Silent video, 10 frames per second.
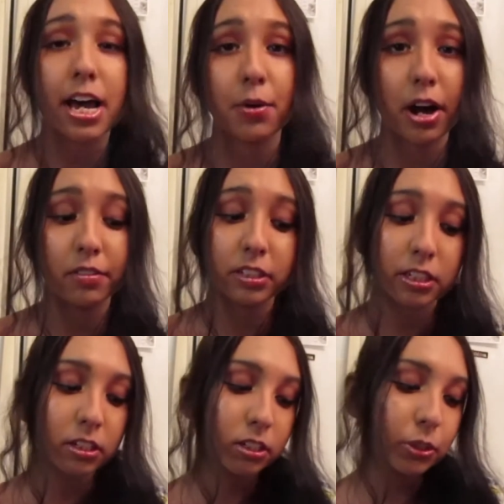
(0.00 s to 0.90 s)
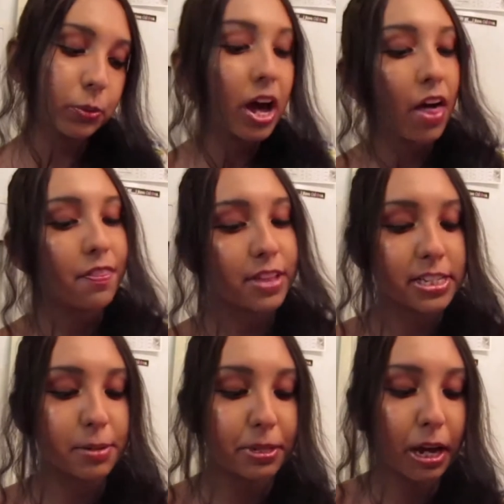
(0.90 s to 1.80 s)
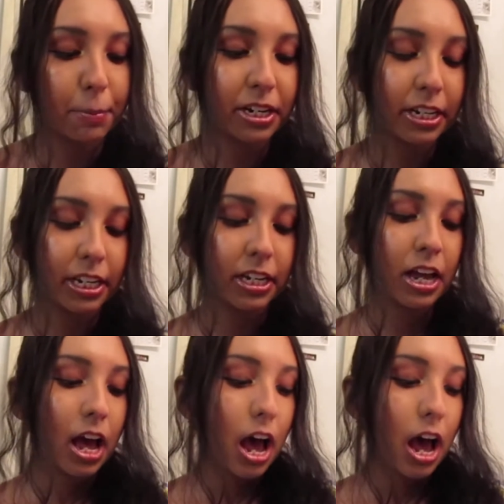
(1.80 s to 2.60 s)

I don't have glitter glue. That's something I'm gonna need.